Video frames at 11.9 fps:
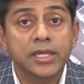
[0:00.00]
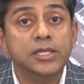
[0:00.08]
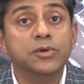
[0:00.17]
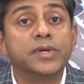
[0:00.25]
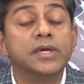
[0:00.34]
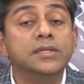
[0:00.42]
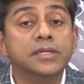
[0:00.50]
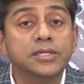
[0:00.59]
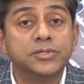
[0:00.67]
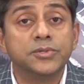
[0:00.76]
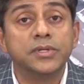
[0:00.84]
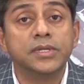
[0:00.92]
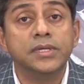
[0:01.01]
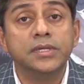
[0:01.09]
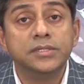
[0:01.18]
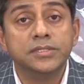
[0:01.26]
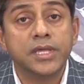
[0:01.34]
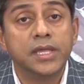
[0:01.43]
you can
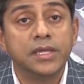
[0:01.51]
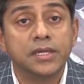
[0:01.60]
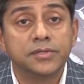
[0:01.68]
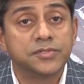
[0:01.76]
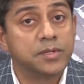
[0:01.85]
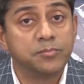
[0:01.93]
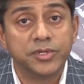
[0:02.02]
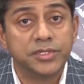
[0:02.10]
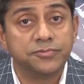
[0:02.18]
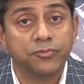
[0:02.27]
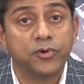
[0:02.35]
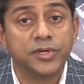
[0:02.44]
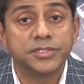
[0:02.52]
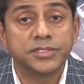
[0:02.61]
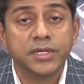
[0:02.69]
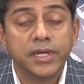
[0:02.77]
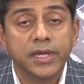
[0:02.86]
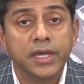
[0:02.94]
literally take somebody's
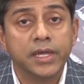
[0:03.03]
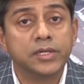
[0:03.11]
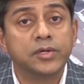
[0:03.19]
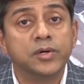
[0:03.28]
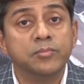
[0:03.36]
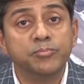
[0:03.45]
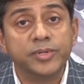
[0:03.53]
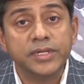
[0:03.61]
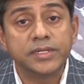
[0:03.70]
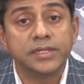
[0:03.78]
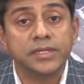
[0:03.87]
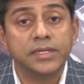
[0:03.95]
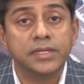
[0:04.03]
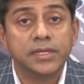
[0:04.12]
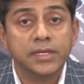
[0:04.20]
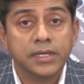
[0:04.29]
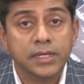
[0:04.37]
voice and completely,